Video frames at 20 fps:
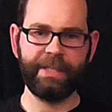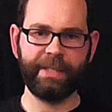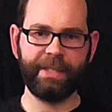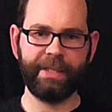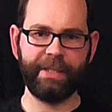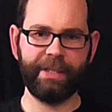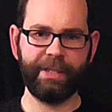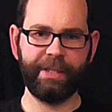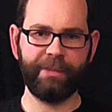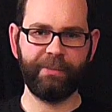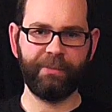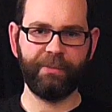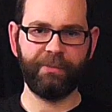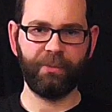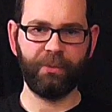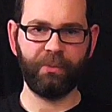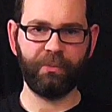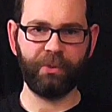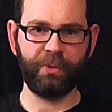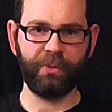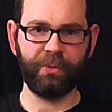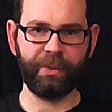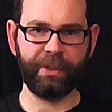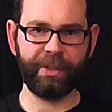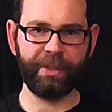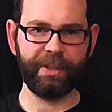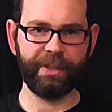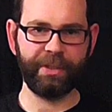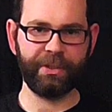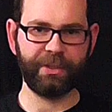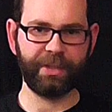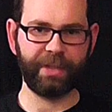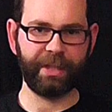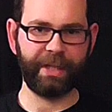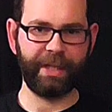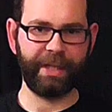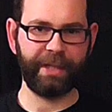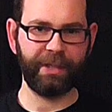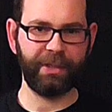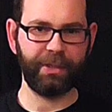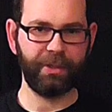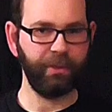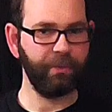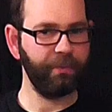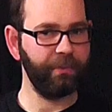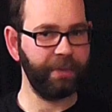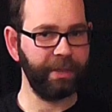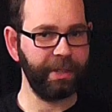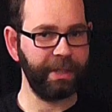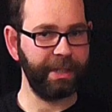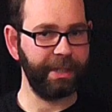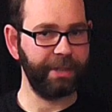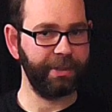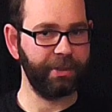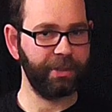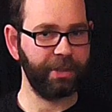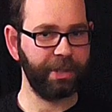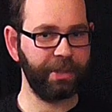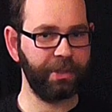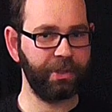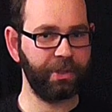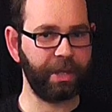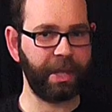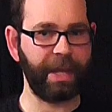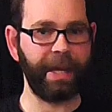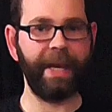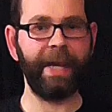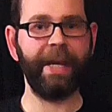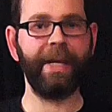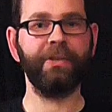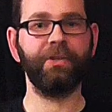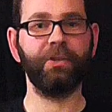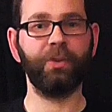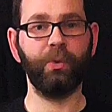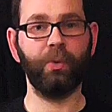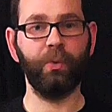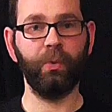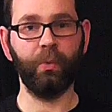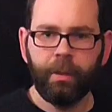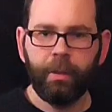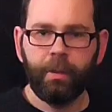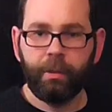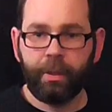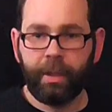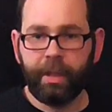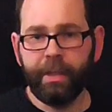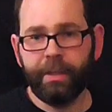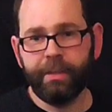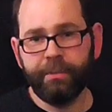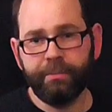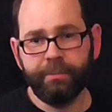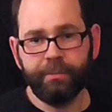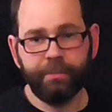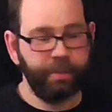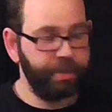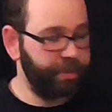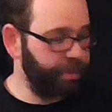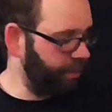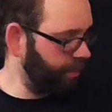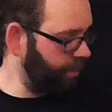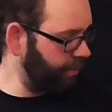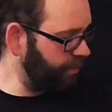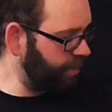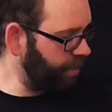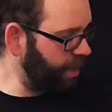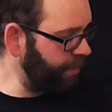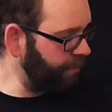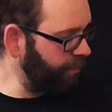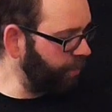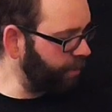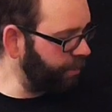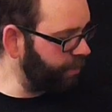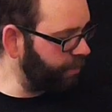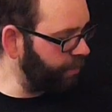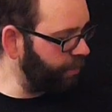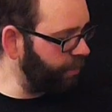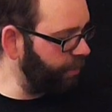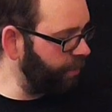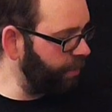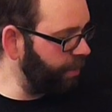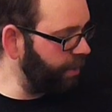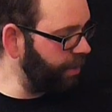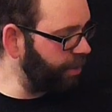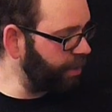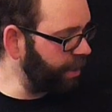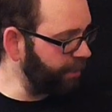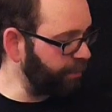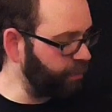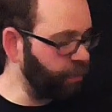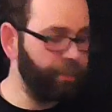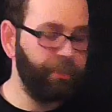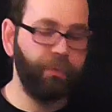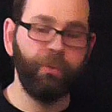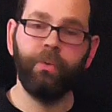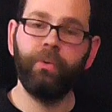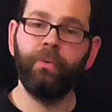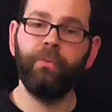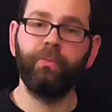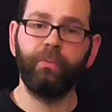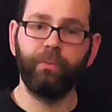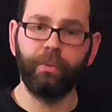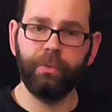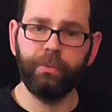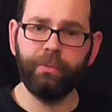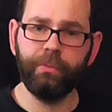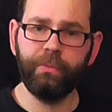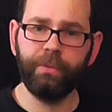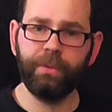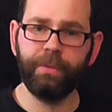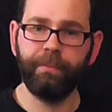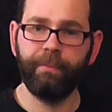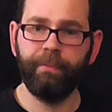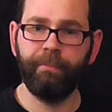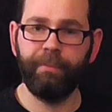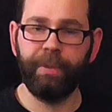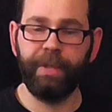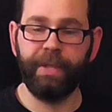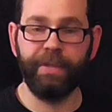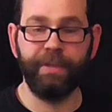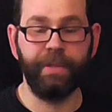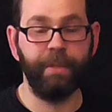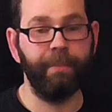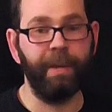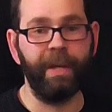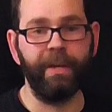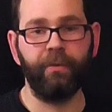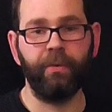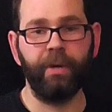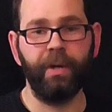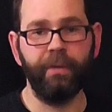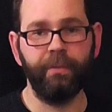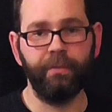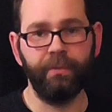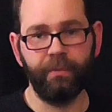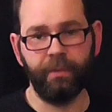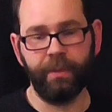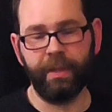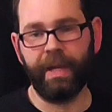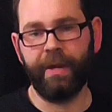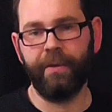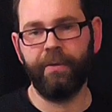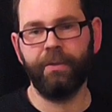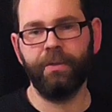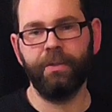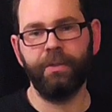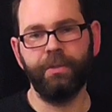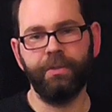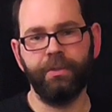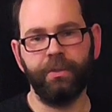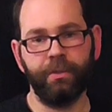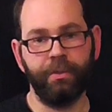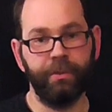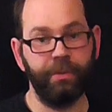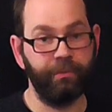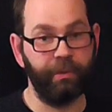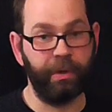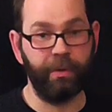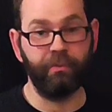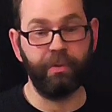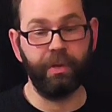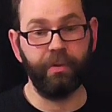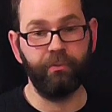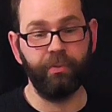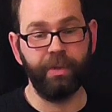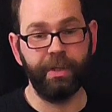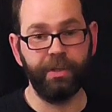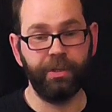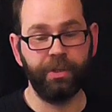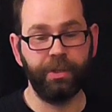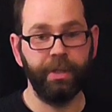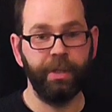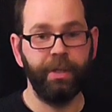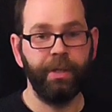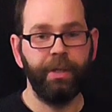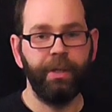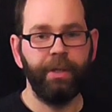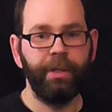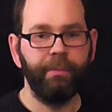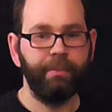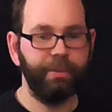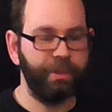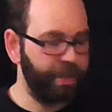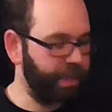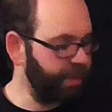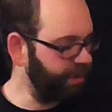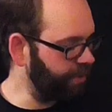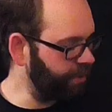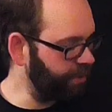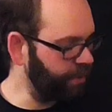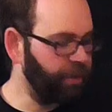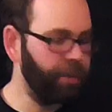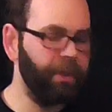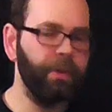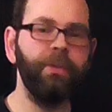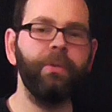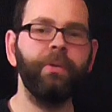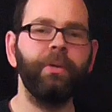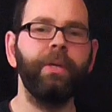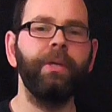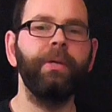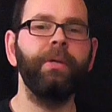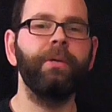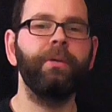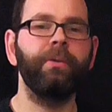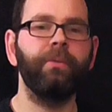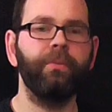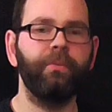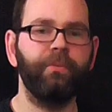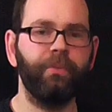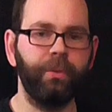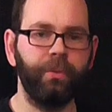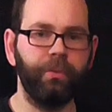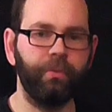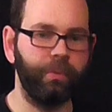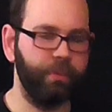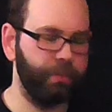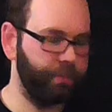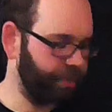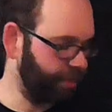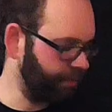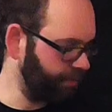before recording this, and I don't think he has changed at all. Okay, so I'm skipping right to the chapter approved rules, because the background for the characters is very rich, but chances are you're here for the rules